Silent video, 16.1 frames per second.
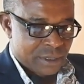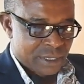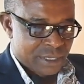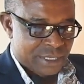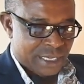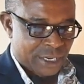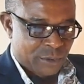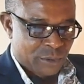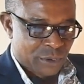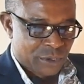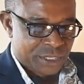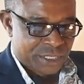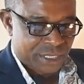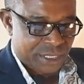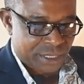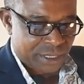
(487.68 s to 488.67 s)

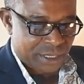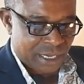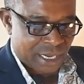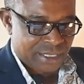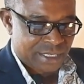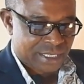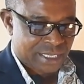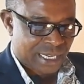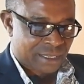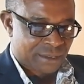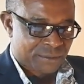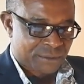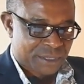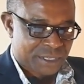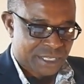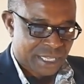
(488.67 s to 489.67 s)
Psychology, as a
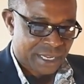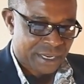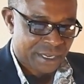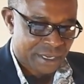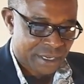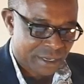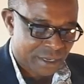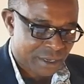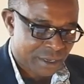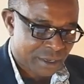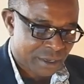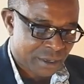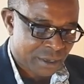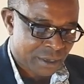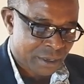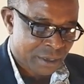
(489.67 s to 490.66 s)
scientific study
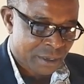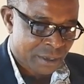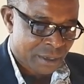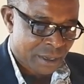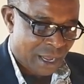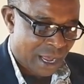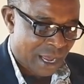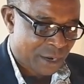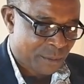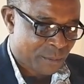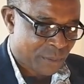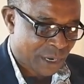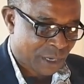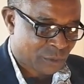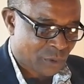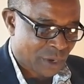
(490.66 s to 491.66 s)
and
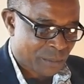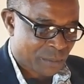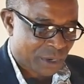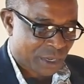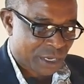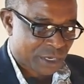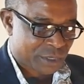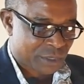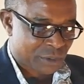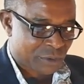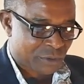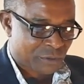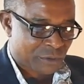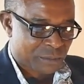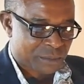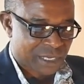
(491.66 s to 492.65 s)
practical application
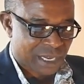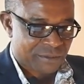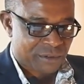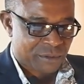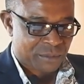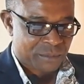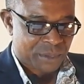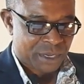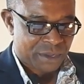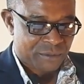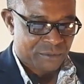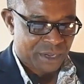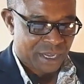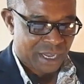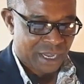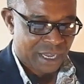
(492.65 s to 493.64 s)
of observable
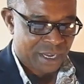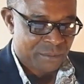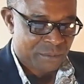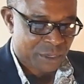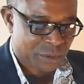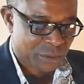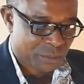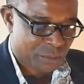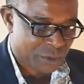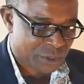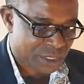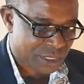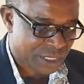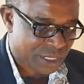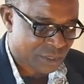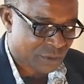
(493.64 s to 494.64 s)
behavior and mental
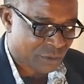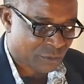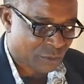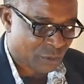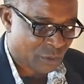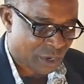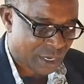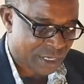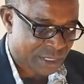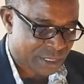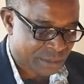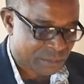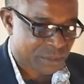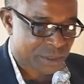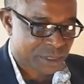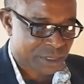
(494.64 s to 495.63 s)
processes of
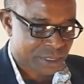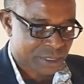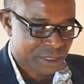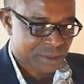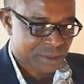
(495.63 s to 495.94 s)
organisms,